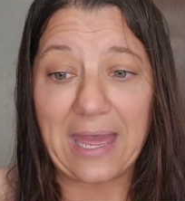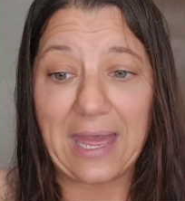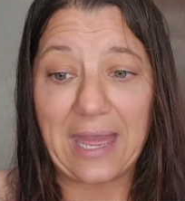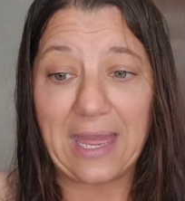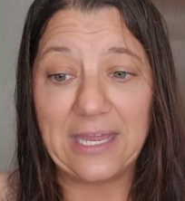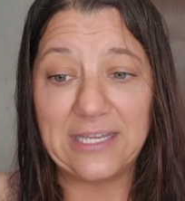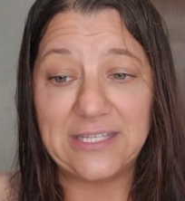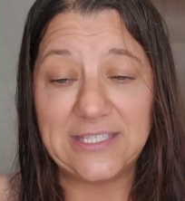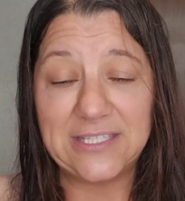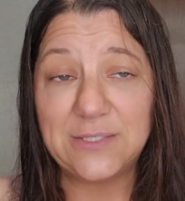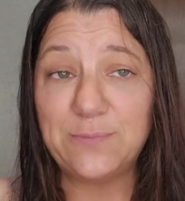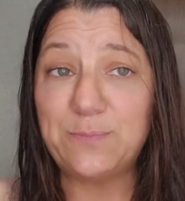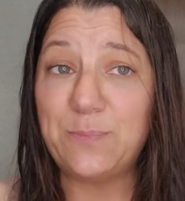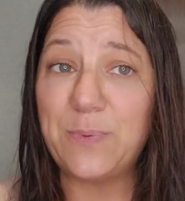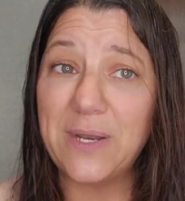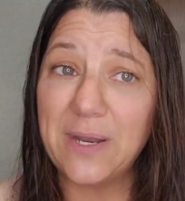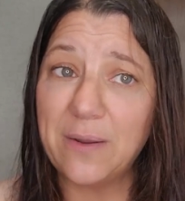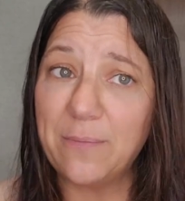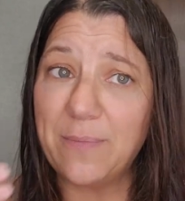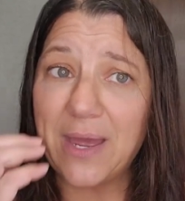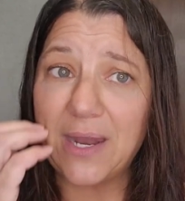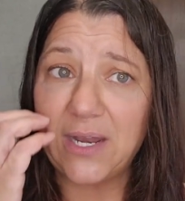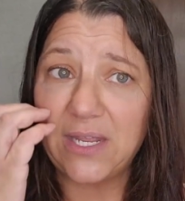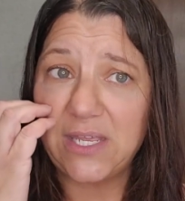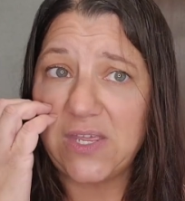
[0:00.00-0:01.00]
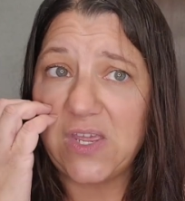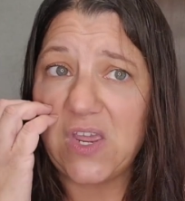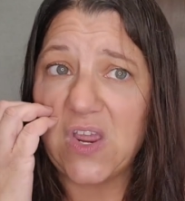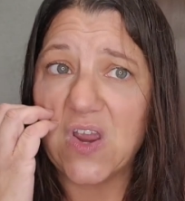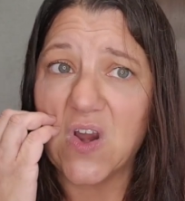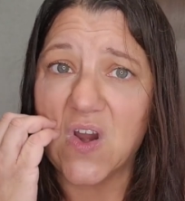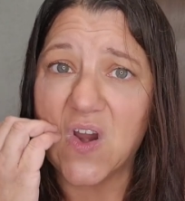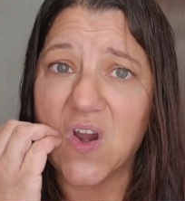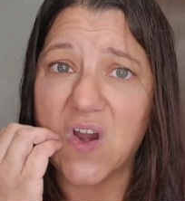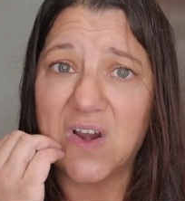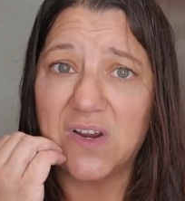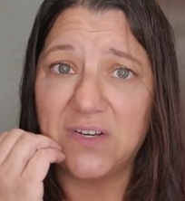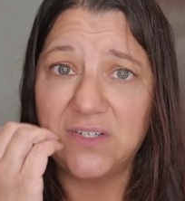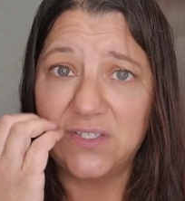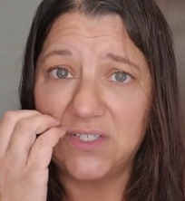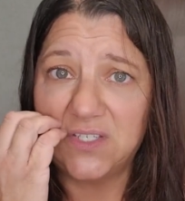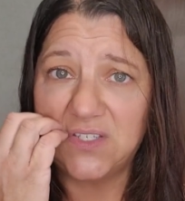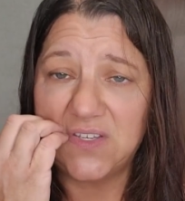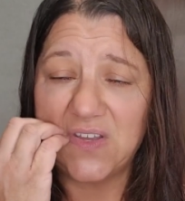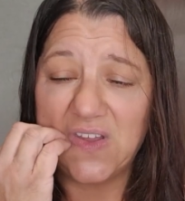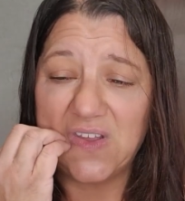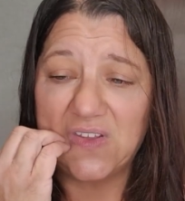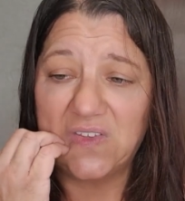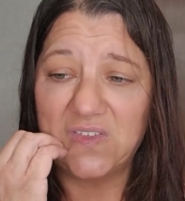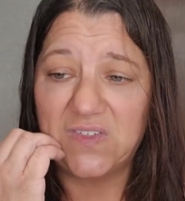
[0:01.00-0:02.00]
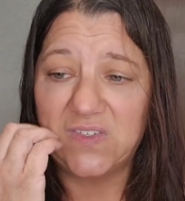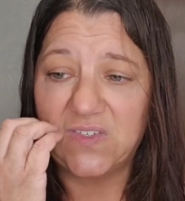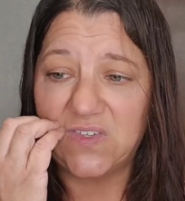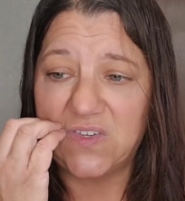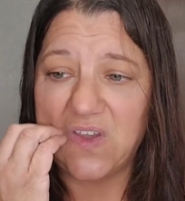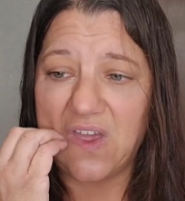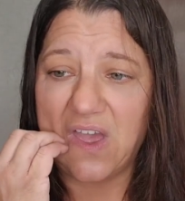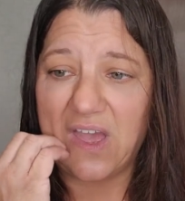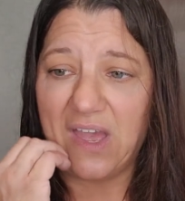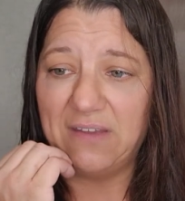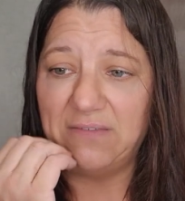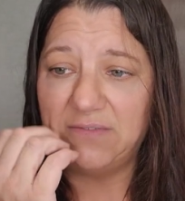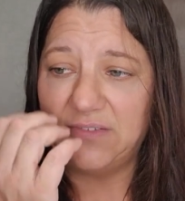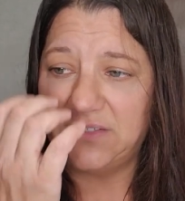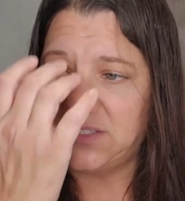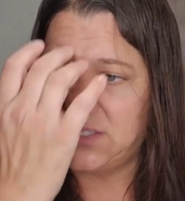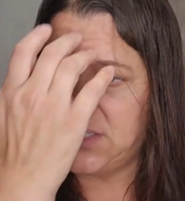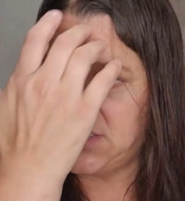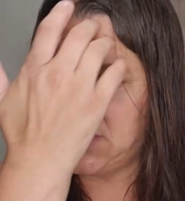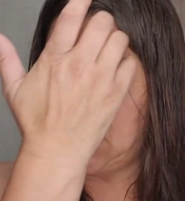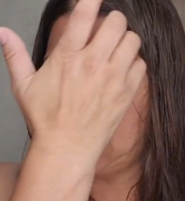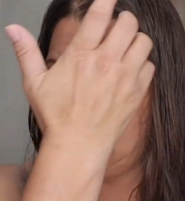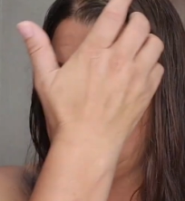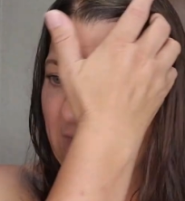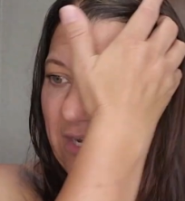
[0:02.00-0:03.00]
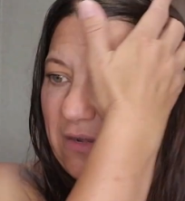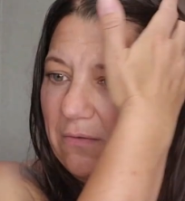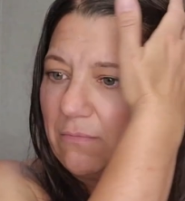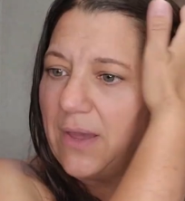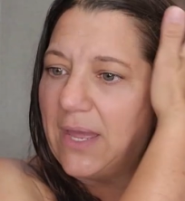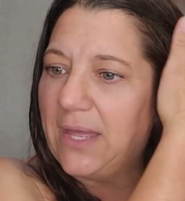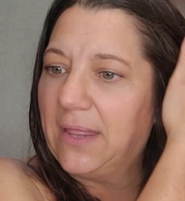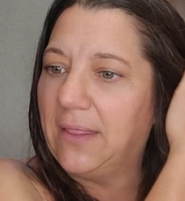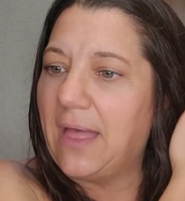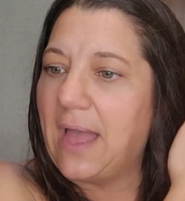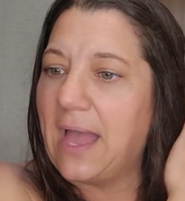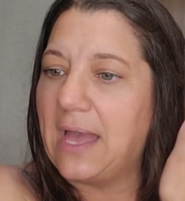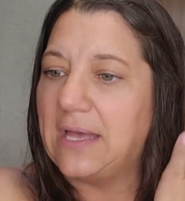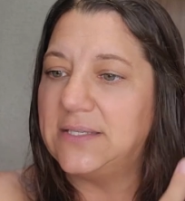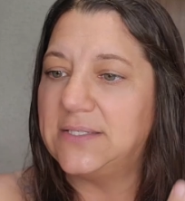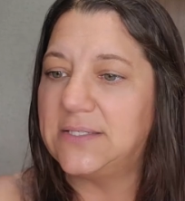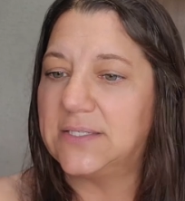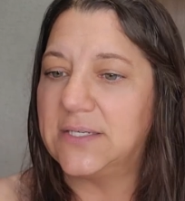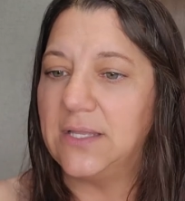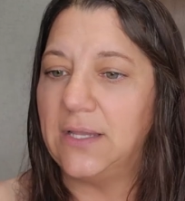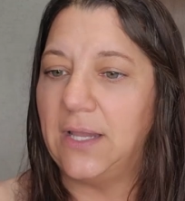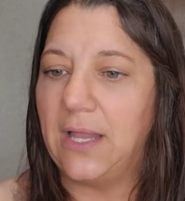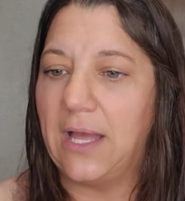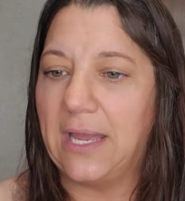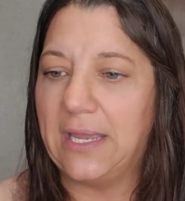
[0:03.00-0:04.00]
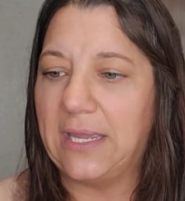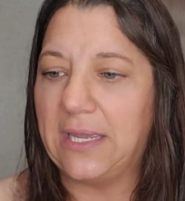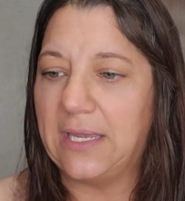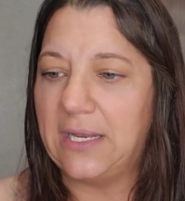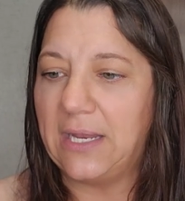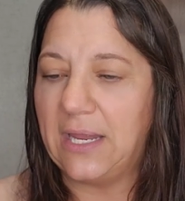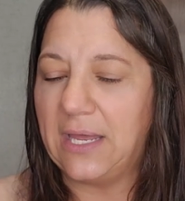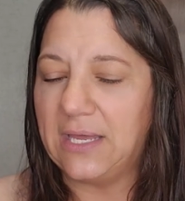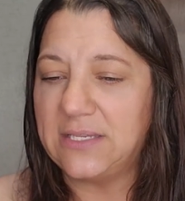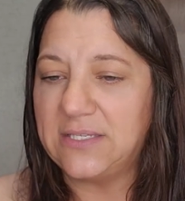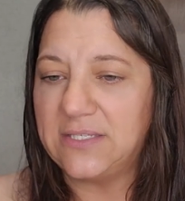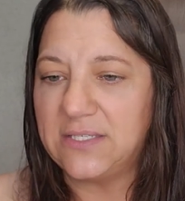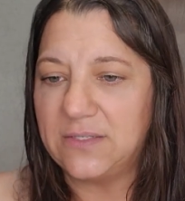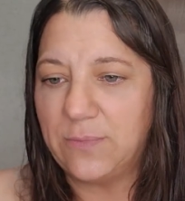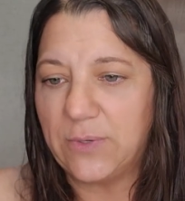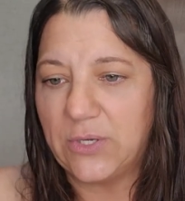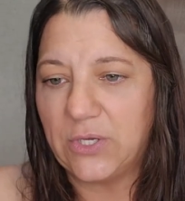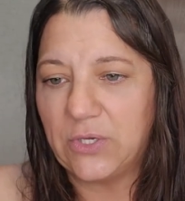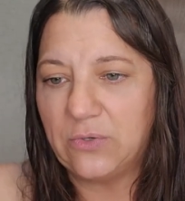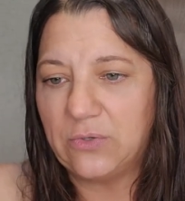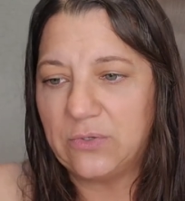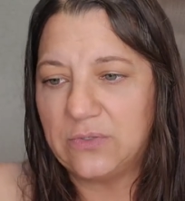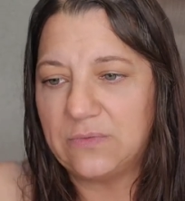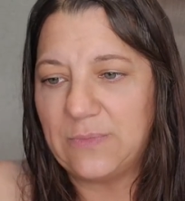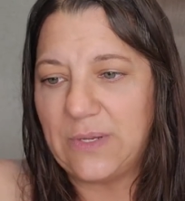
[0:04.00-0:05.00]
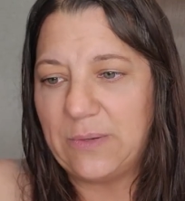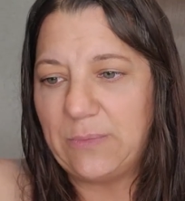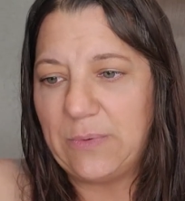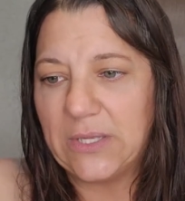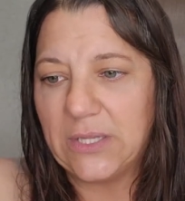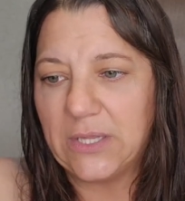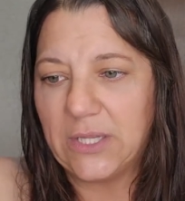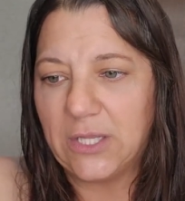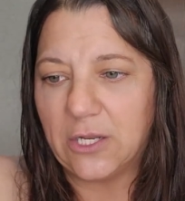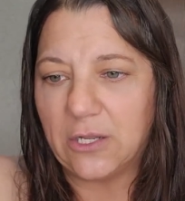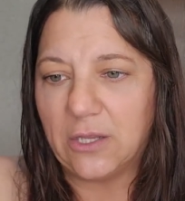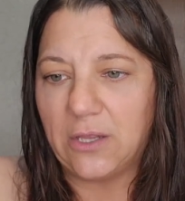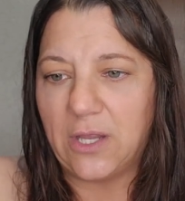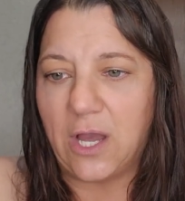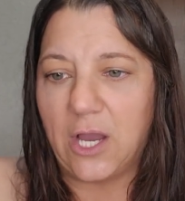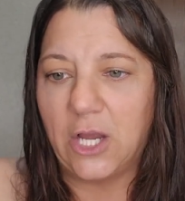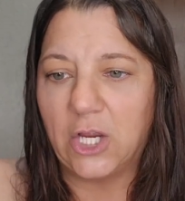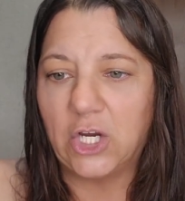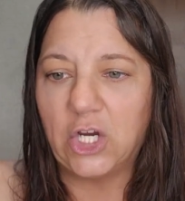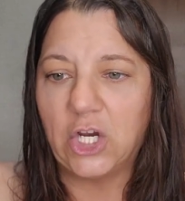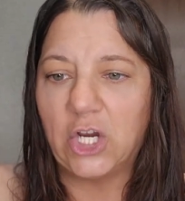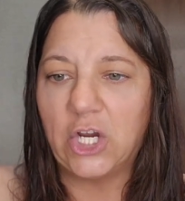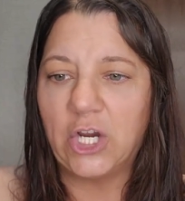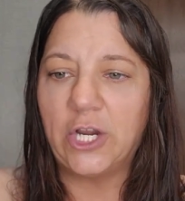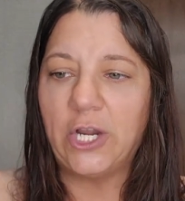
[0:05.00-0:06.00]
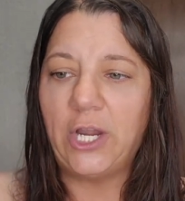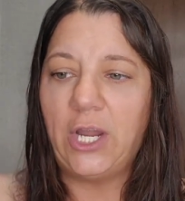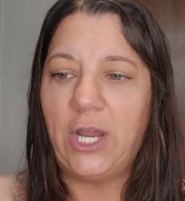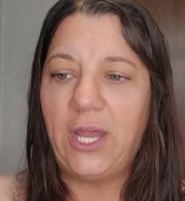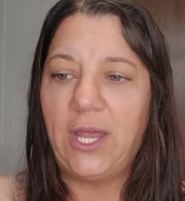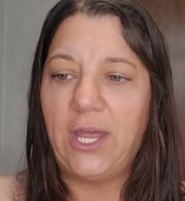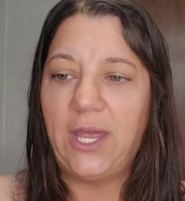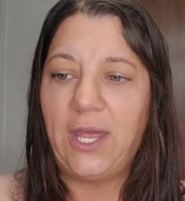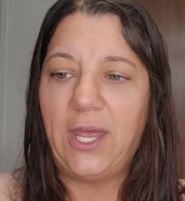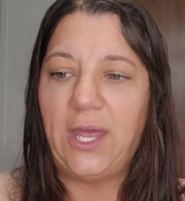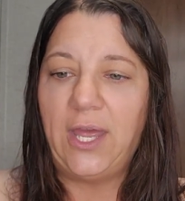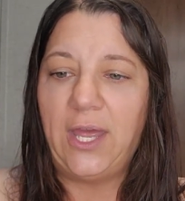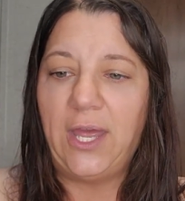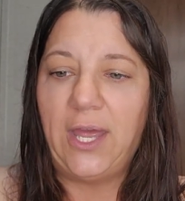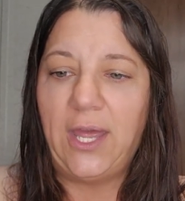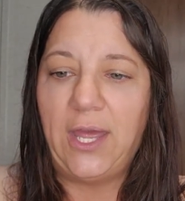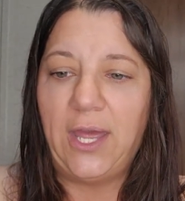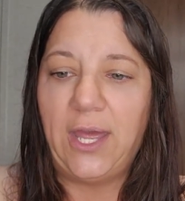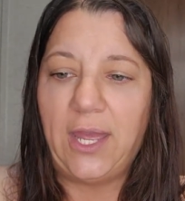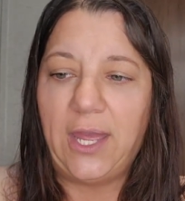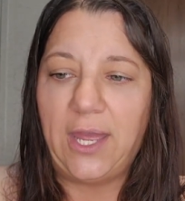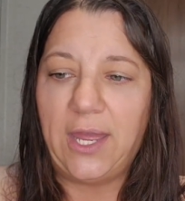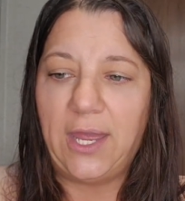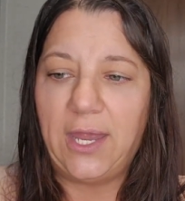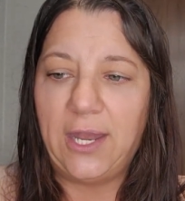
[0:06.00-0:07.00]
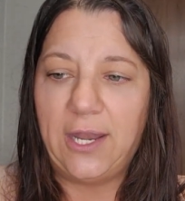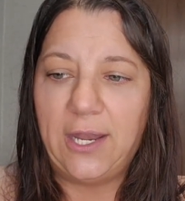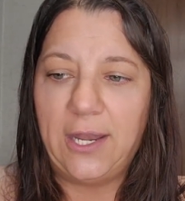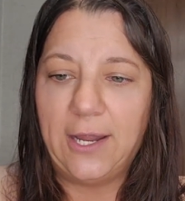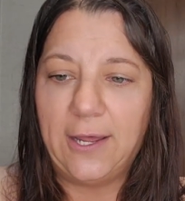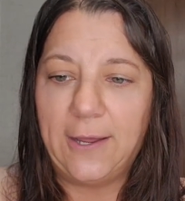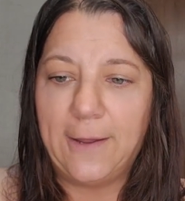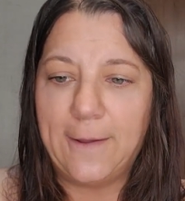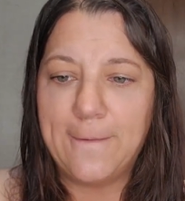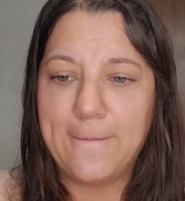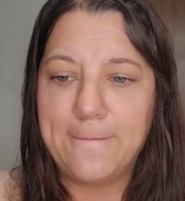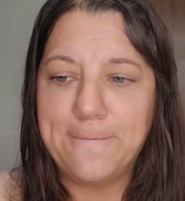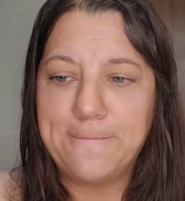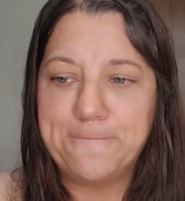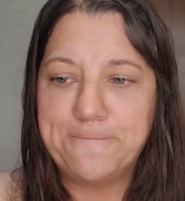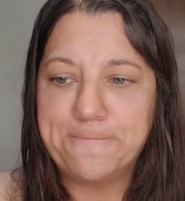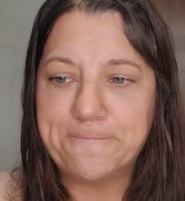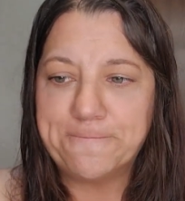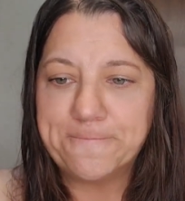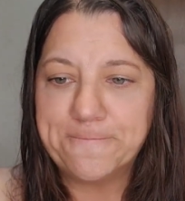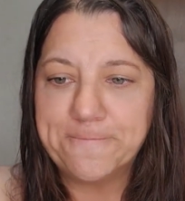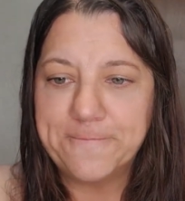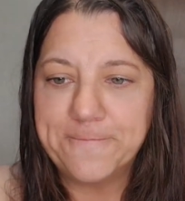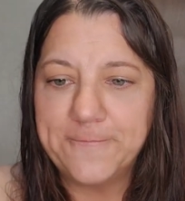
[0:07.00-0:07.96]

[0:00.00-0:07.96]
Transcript: it's been about a year since I've seen my last client, I suppose, maybe a little longer. And